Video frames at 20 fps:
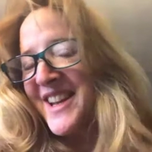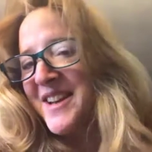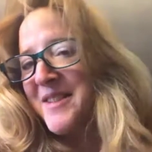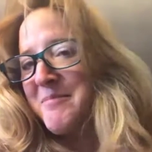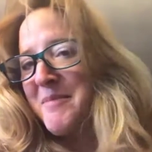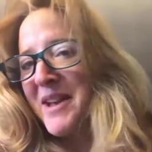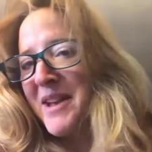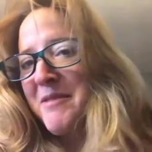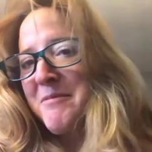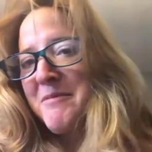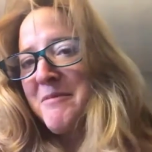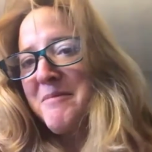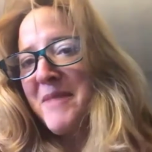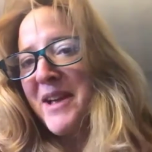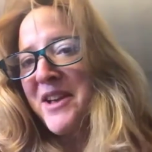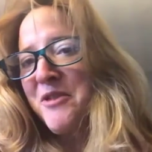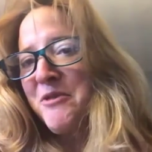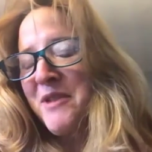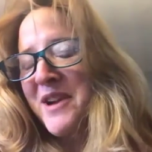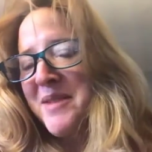Yeah,
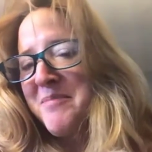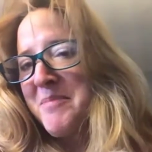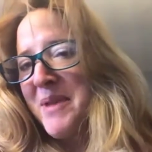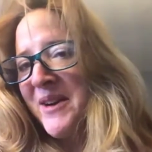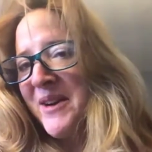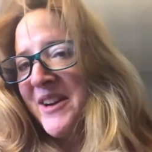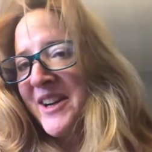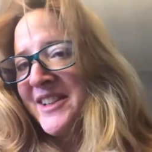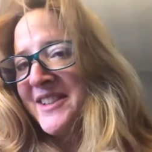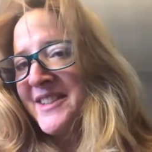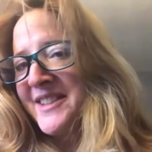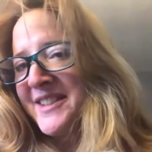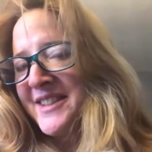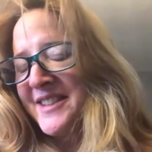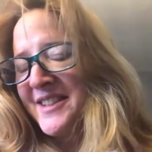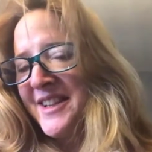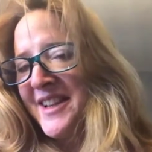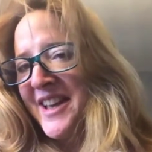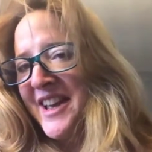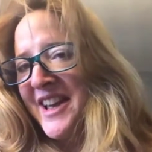my grandparents
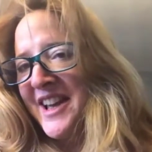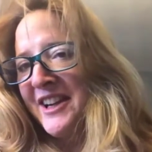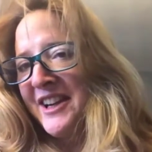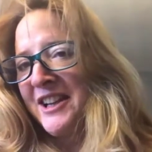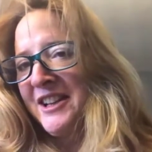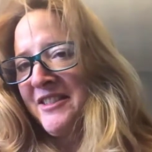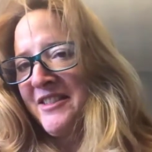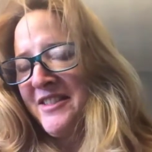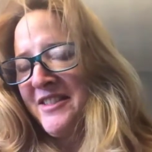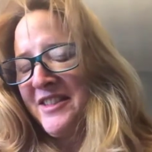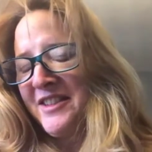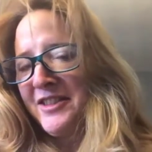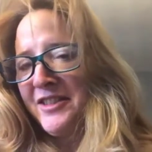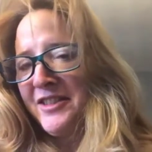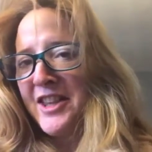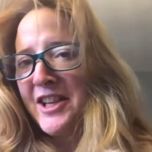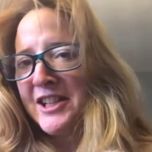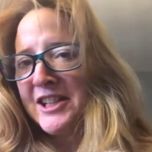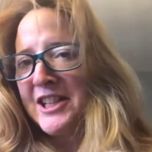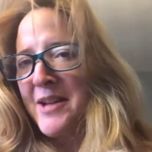had
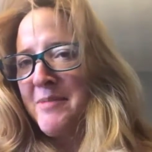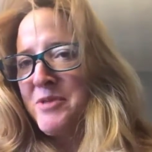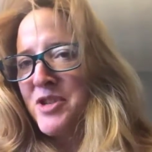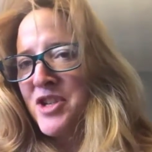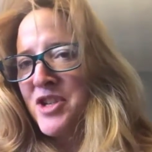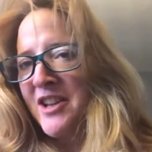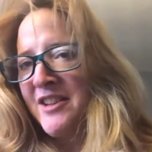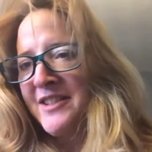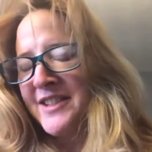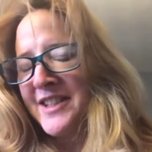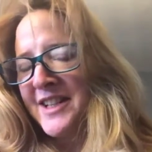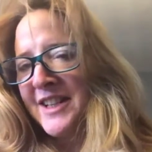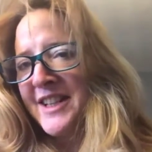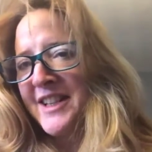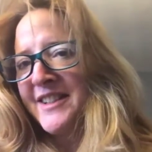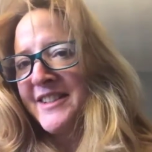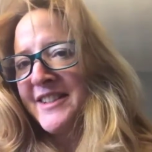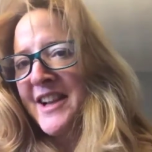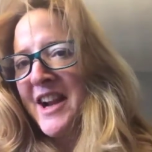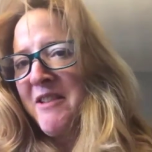the clamshell
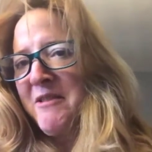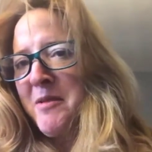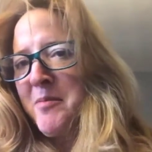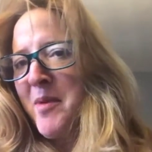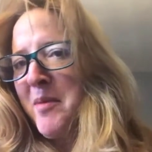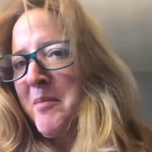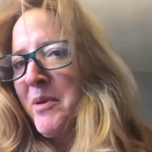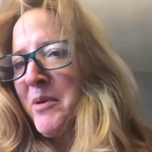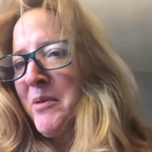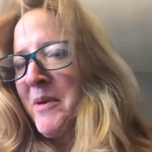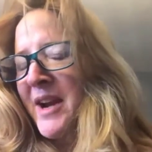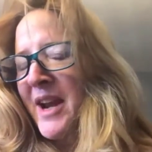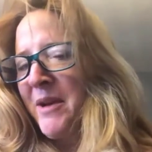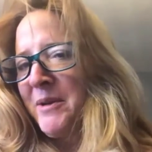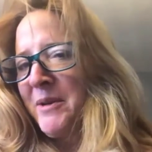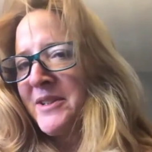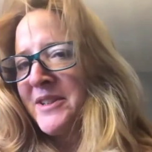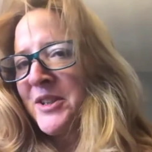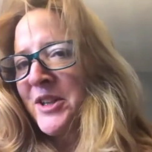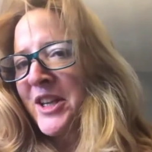ceilings. And I remember when I
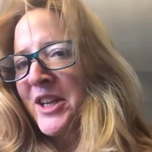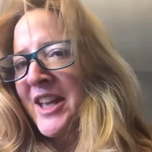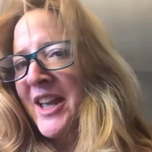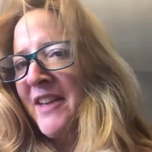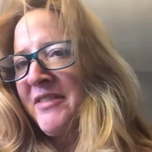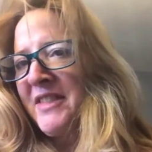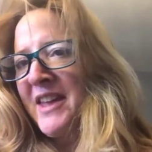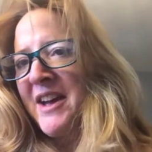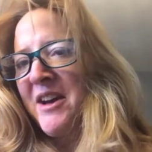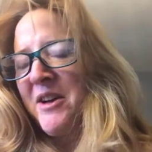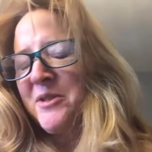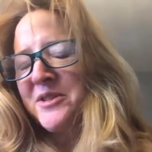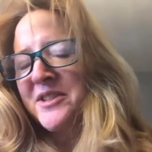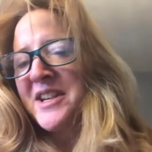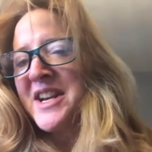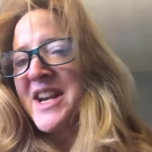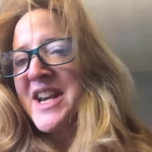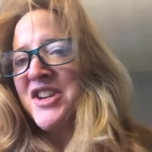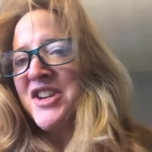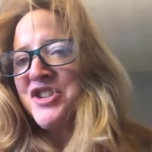was looking at the house
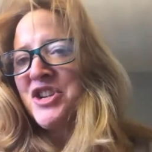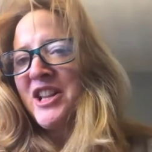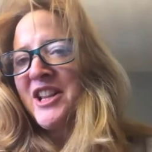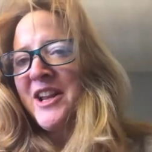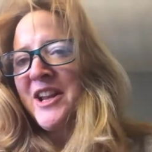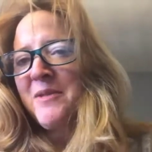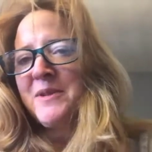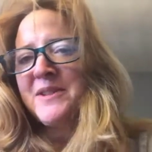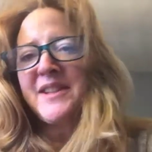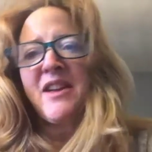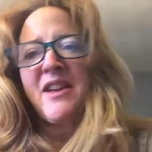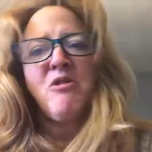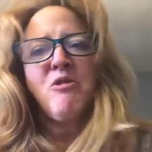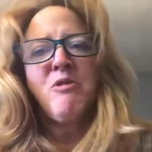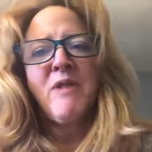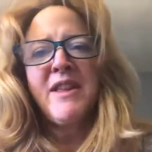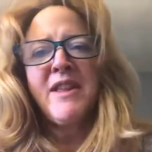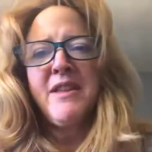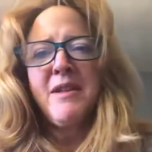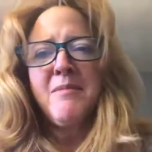initially, I was like,
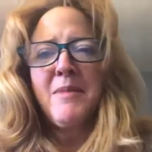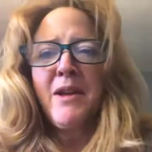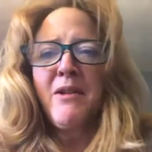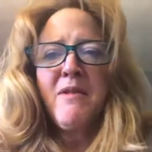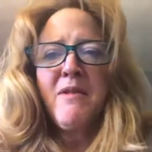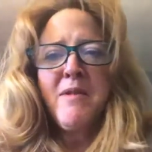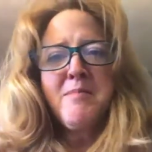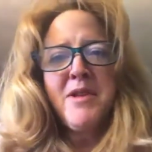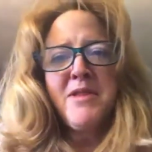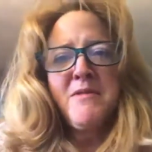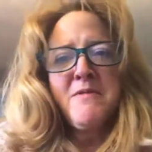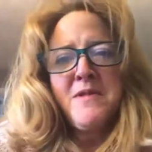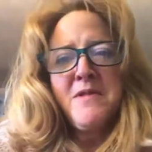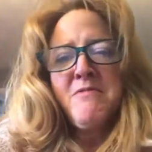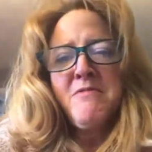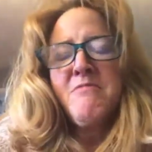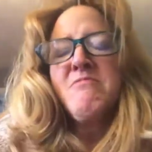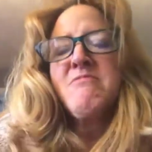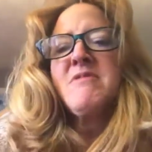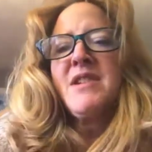oh, I think my grandmother would
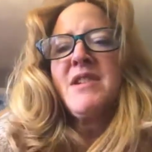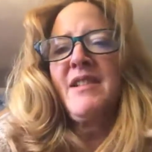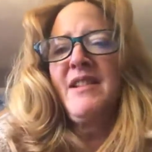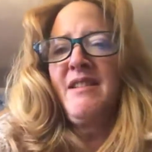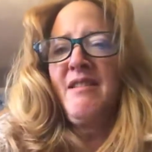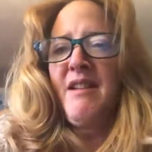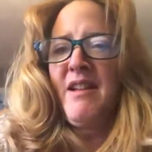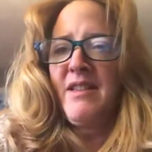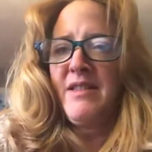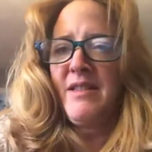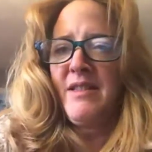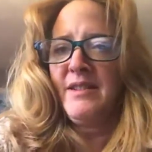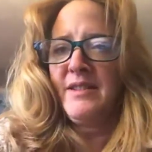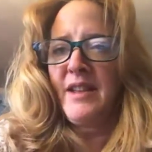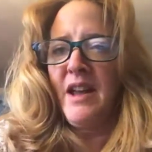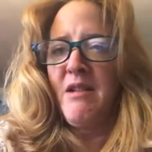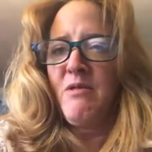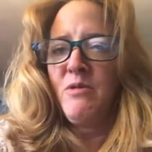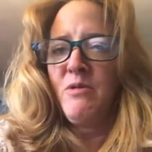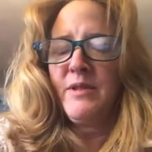really like this
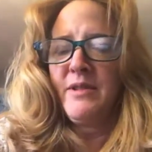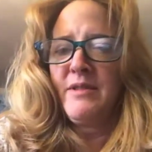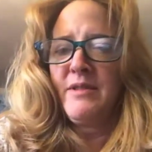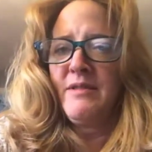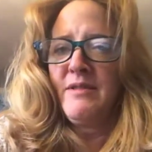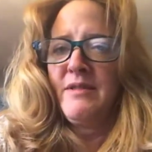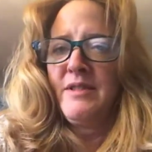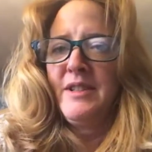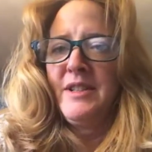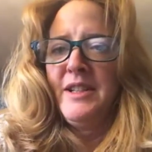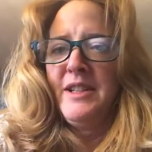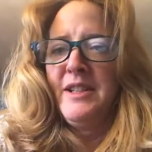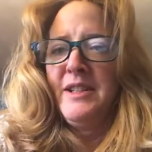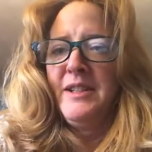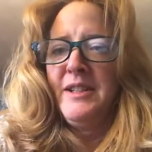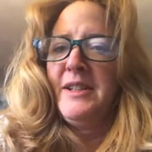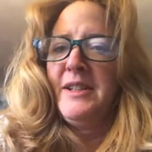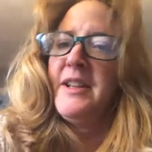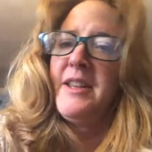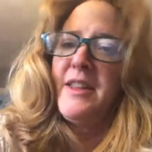house.
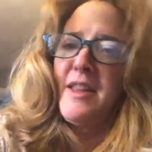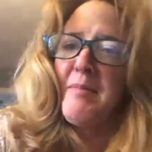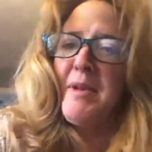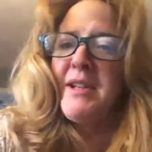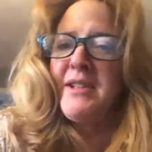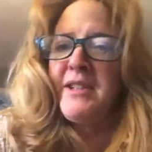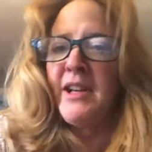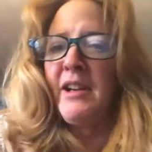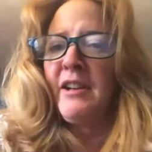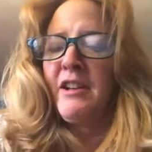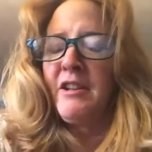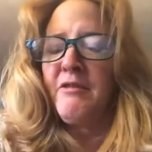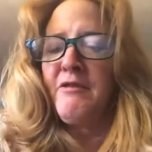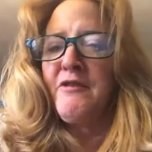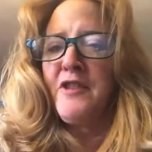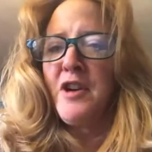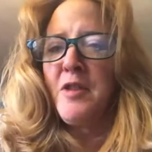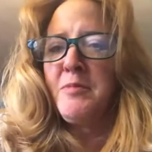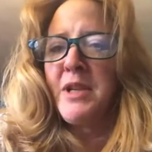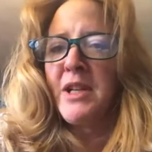And then my dad
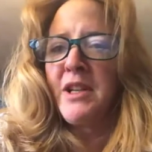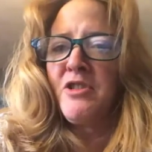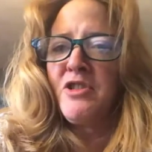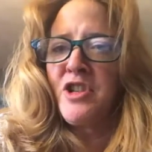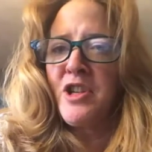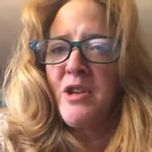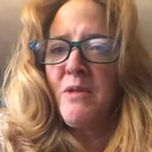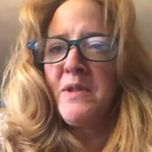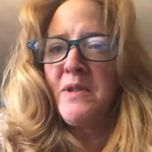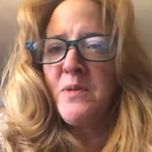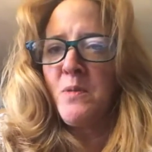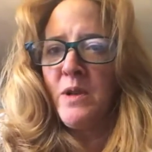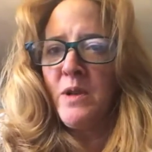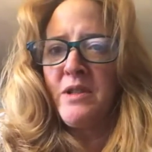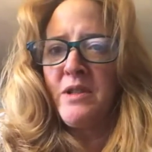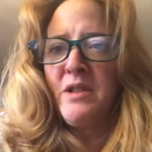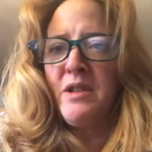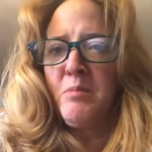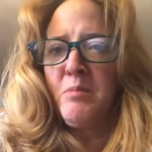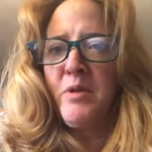confirmed it because she always
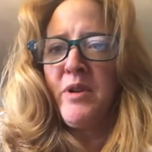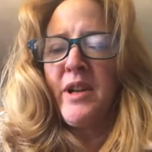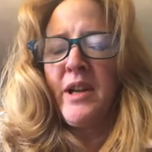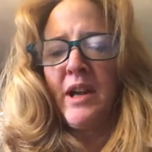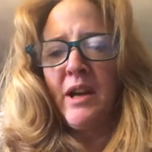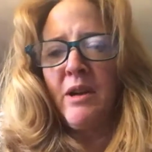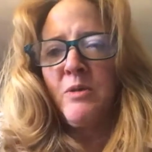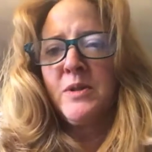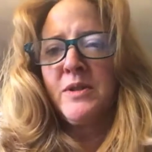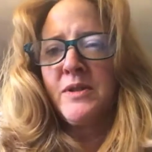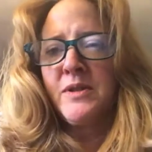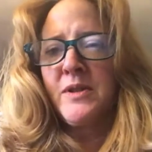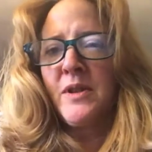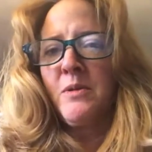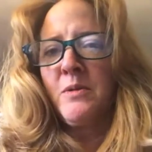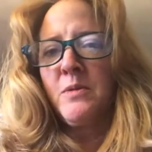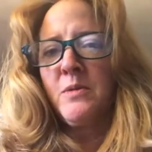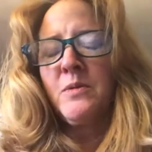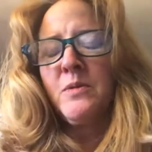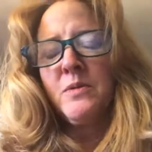wanted a brick house.
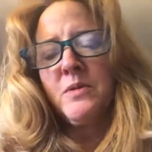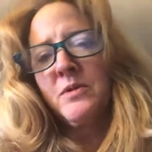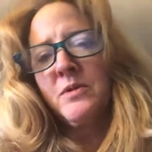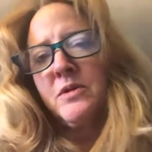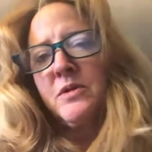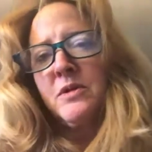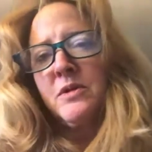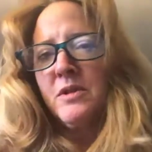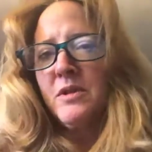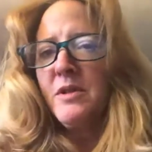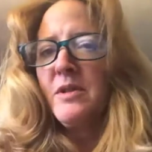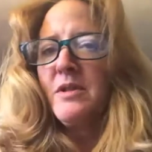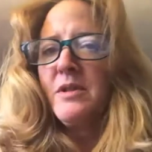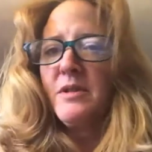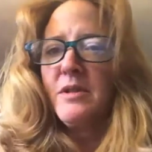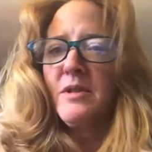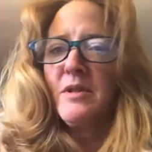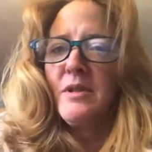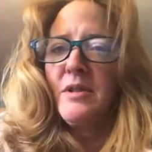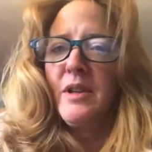So,
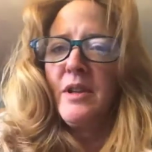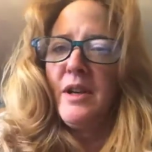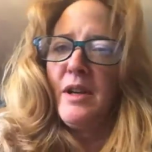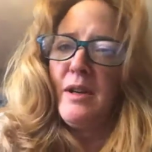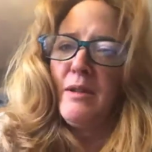you